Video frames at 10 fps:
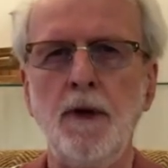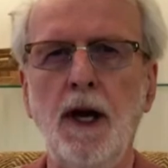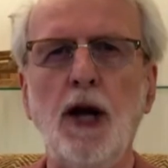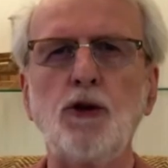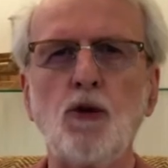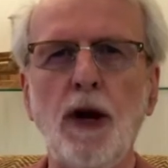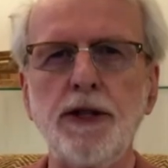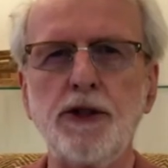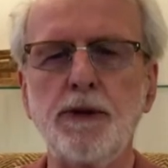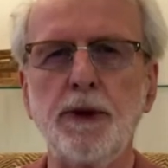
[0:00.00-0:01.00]

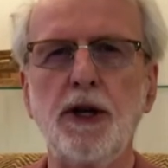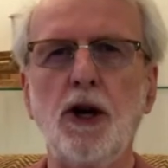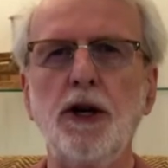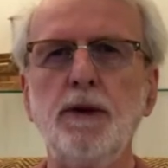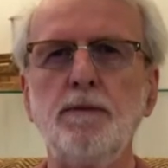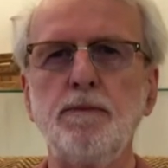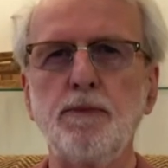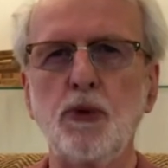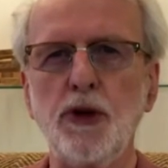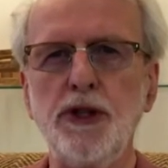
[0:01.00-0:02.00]
unrest regarding
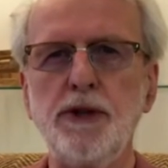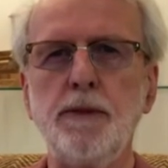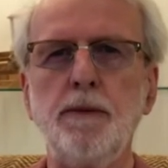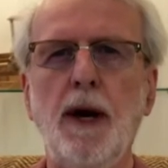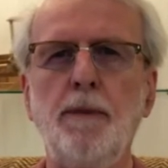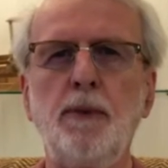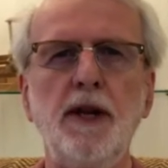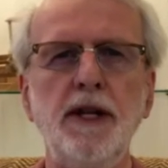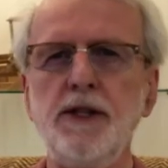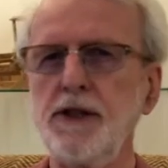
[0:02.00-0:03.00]

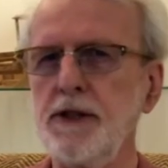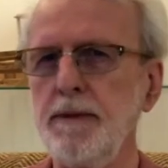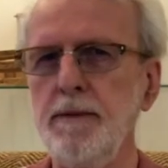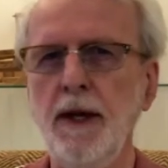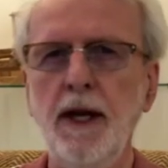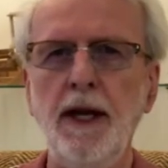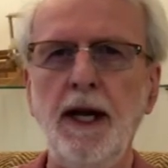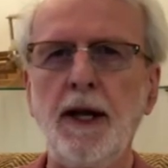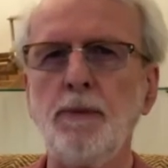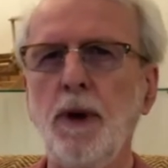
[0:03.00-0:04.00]
police
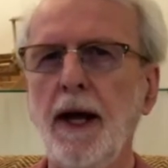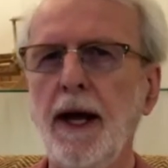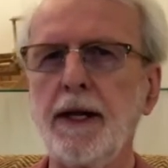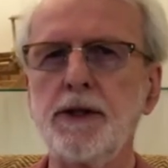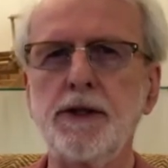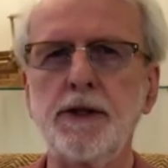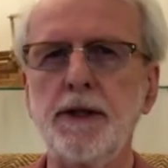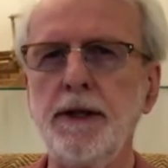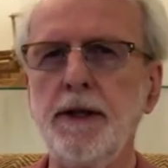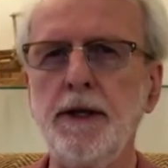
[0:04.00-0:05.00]
and blacks
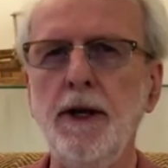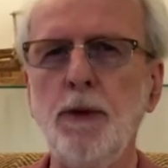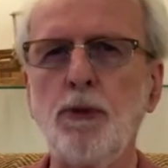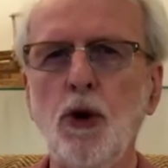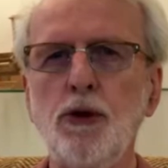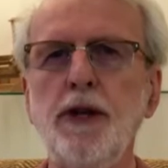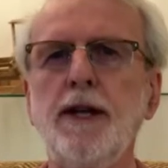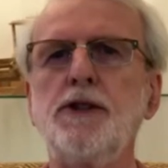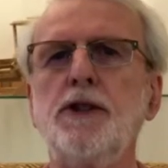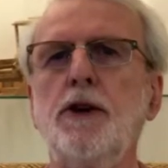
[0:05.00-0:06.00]
and the
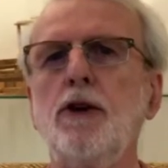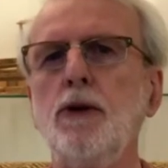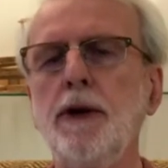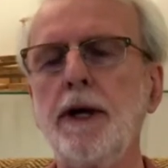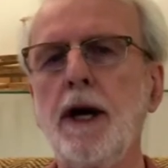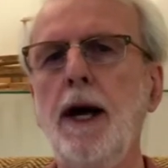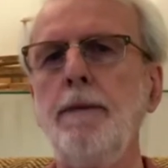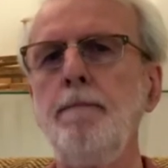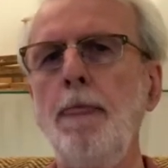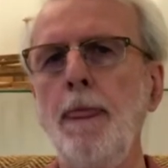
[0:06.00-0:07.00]
protests that are going
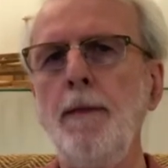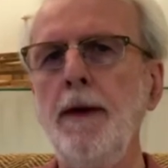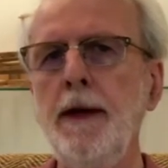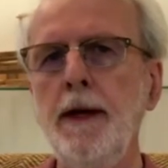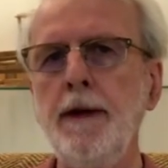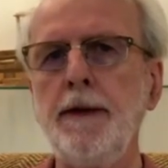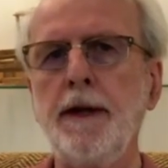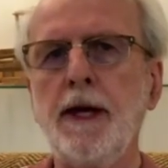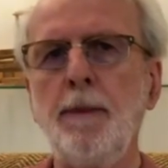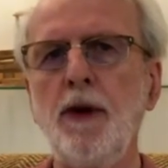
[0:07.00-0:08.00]
on, that a
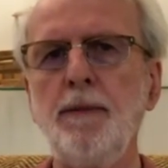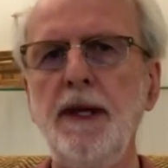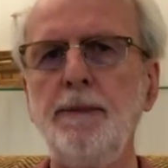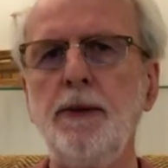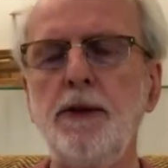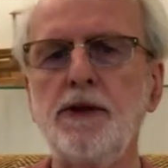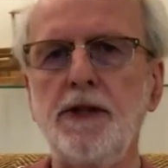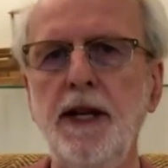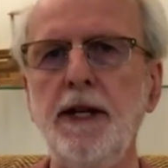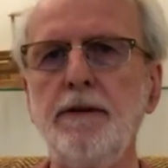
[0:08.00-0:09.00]
couple of people
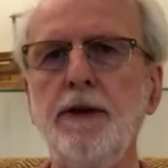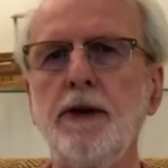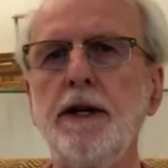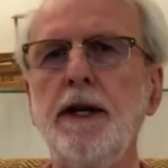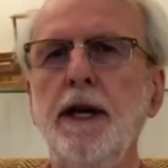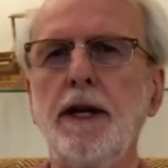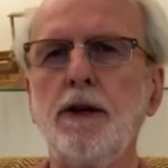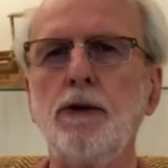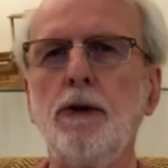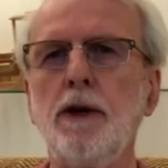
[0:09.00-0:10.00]
stated very
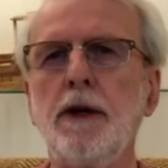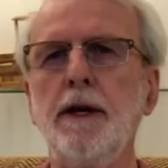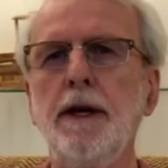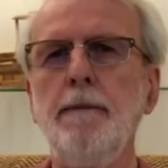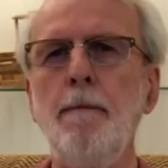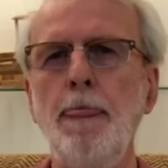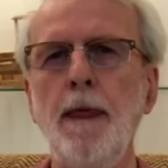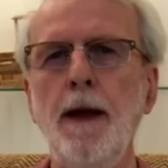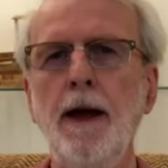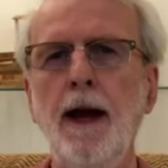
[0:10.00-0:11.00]
categorically,
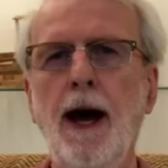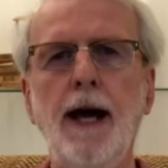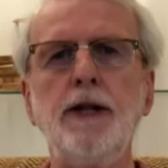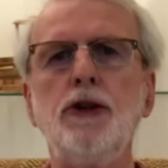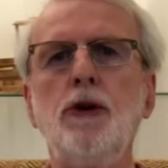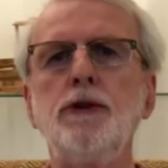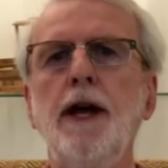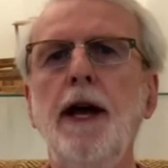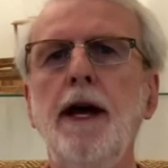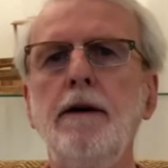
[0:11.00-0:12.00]
I don't
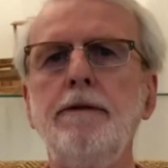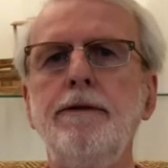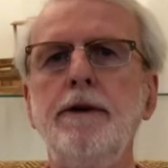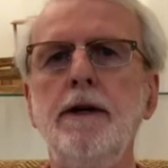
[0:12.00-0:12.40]
have